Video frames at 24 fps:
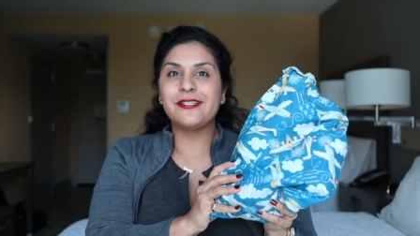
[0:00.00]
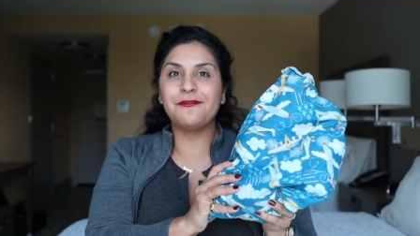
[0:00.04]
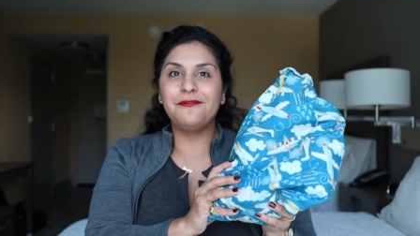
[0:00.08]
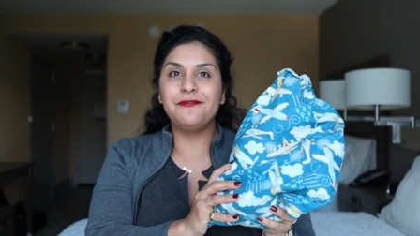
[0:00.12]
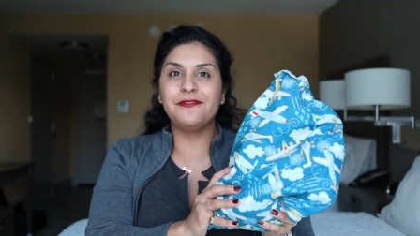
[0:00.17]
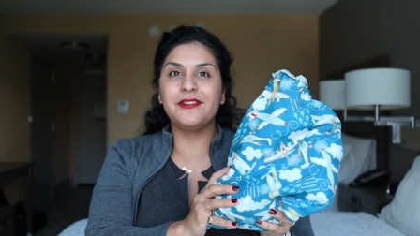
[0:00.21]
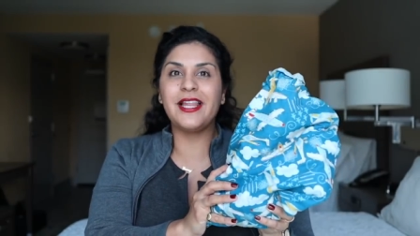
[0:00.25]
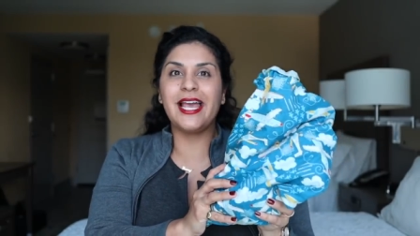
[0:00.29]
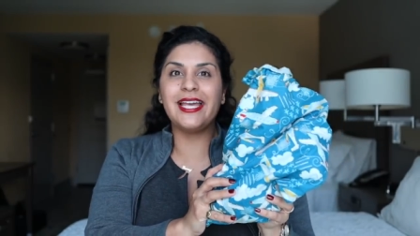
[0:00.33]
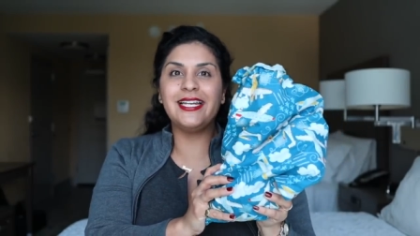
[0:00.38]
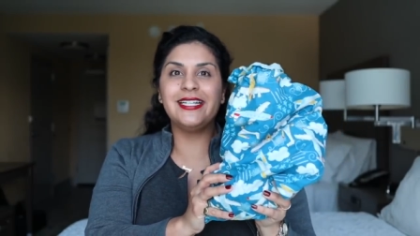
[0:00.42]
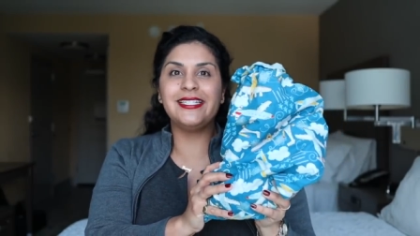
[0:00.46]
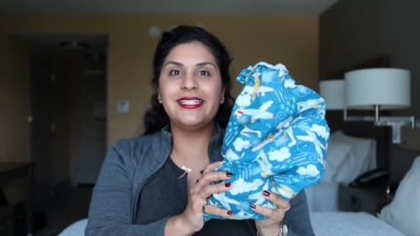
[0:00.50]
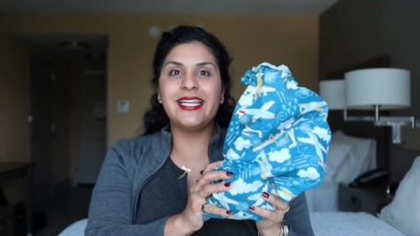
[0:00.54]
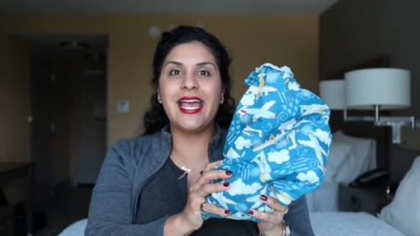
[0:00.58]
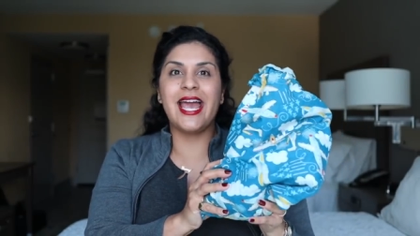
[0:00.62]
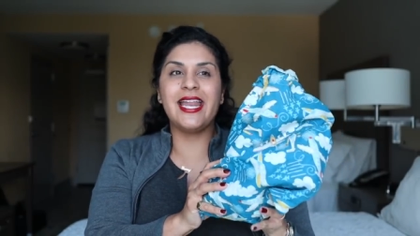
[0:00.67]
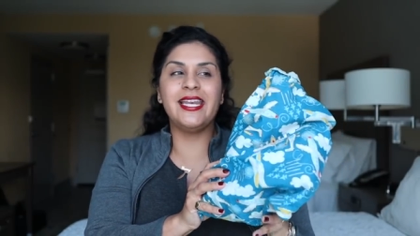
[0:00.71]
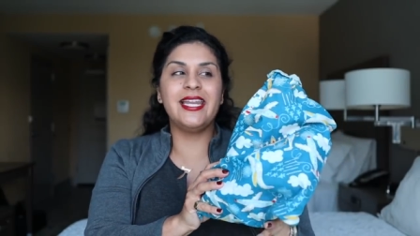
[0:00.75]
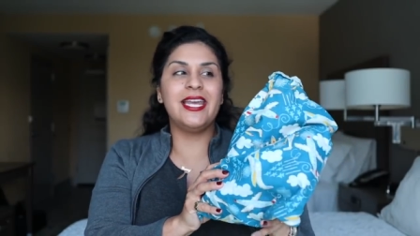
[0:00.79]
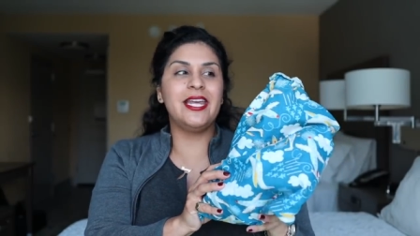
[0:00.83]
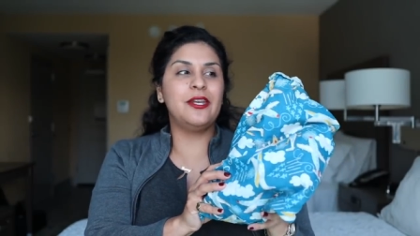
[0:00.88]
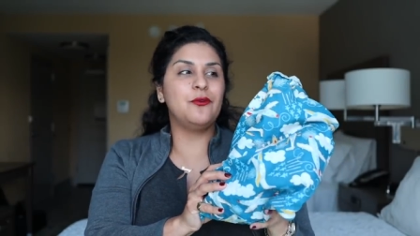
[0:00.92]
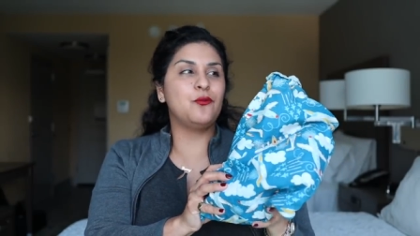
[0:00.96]
a flight
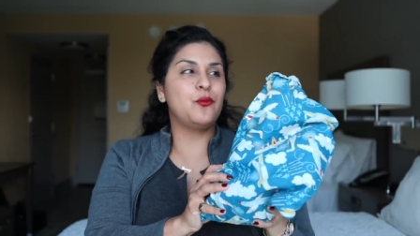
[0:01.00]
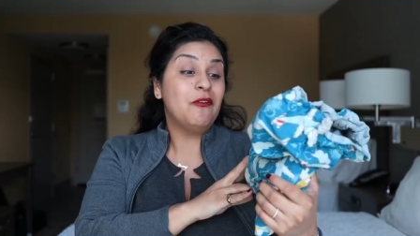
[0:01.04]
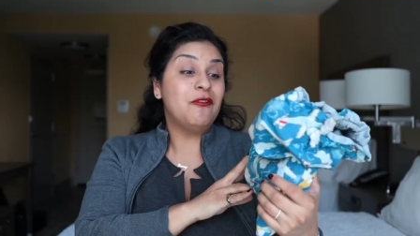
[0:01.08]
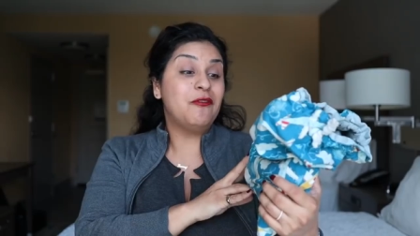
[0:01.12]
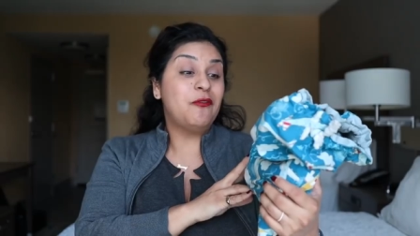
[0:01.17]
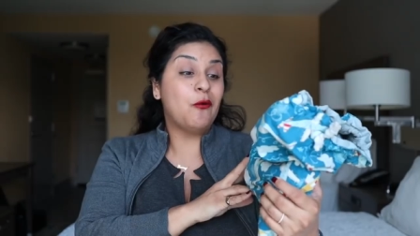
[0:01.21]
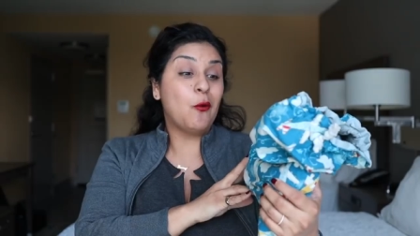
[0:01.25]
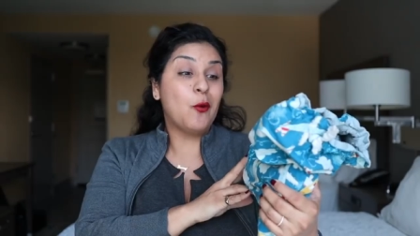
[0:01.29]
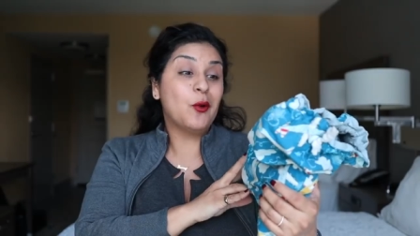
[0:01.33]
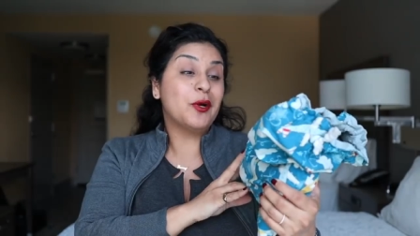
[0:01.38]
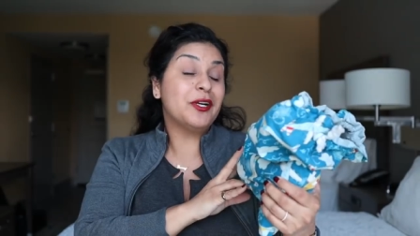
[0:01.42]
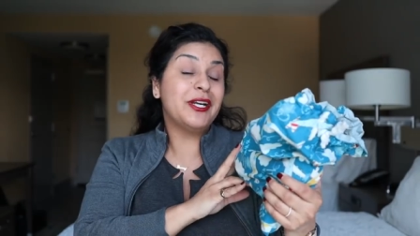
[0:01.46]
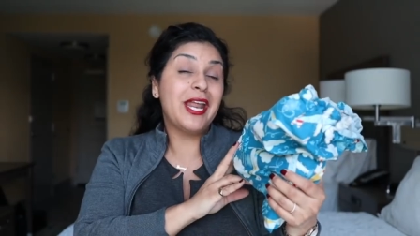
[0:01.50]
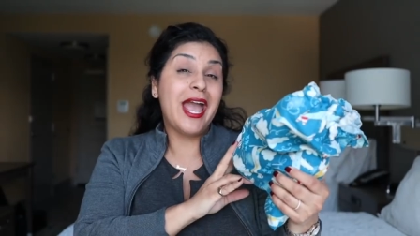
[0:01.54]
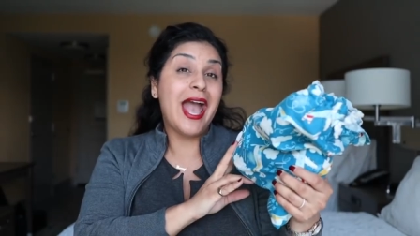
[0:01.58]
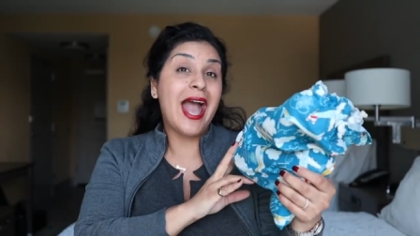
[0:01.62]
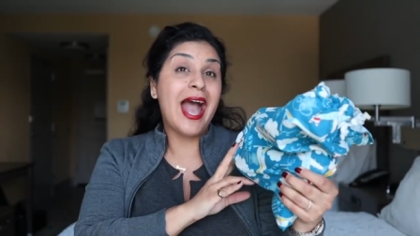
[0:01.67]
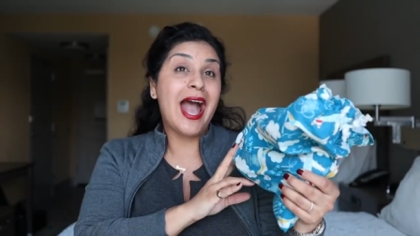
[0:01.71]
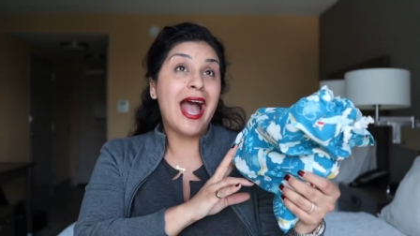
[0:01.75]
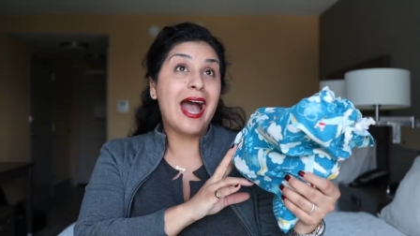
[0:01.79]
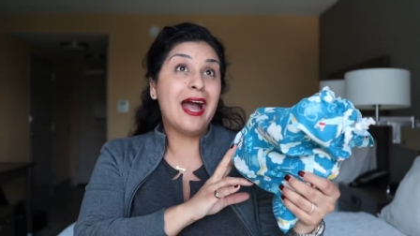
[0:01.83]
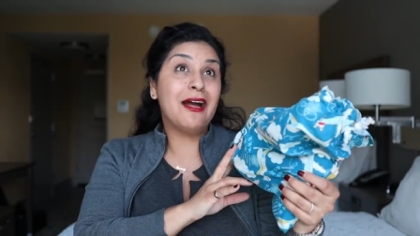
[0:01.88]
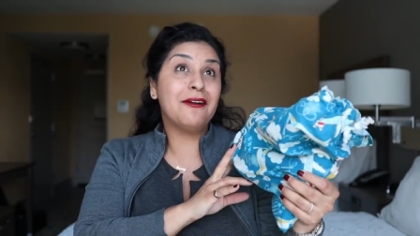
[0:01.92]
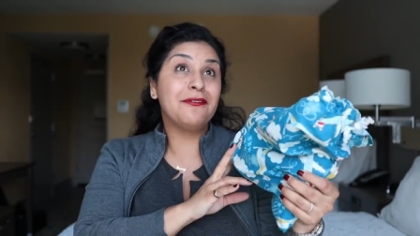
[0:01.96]
attendant, four and a
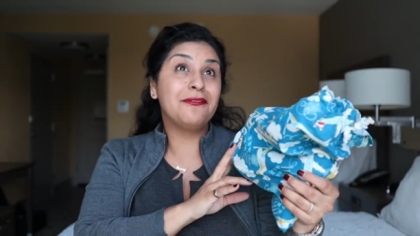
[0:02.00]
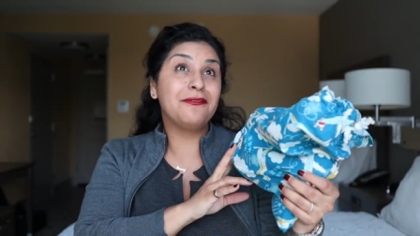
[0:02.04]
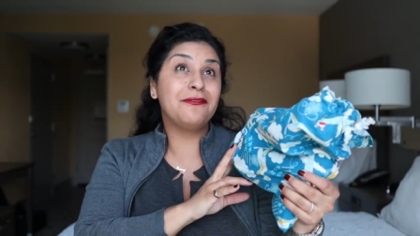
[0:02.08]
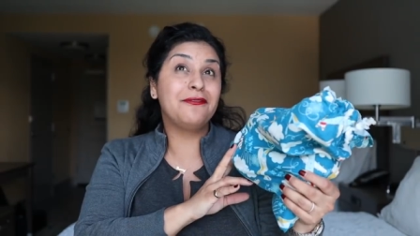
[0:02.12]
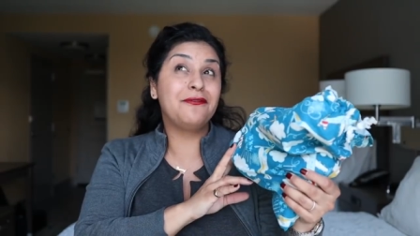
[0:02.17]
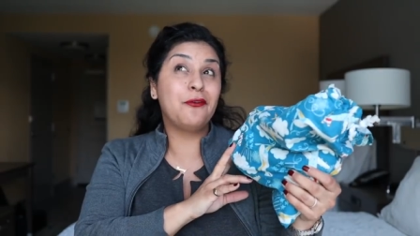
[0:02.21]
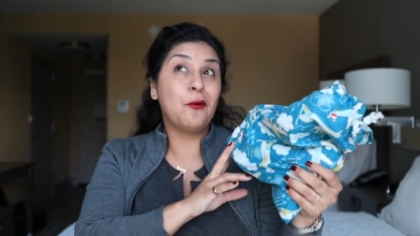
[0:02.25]
half,